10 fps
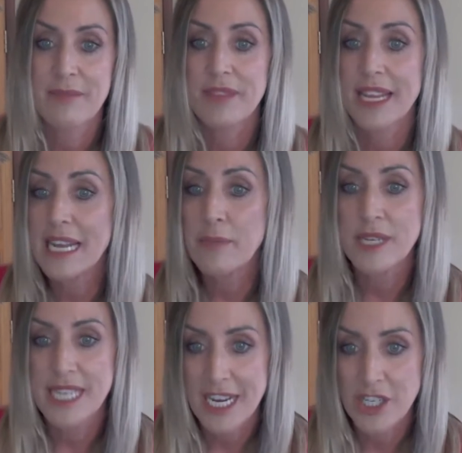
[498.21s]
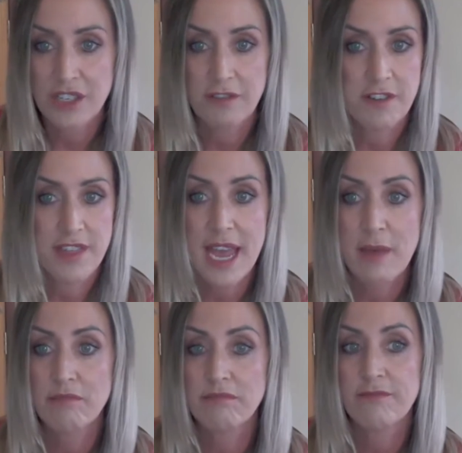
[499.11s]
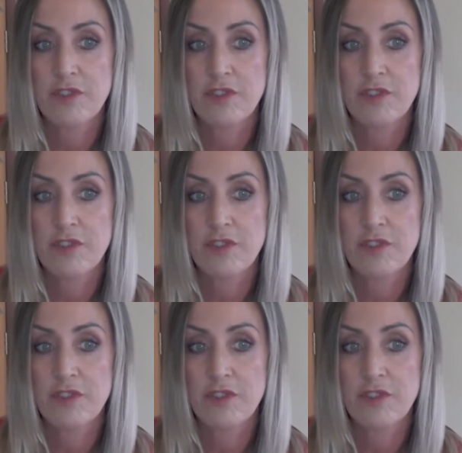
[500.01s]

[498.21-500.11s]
They need protection for them,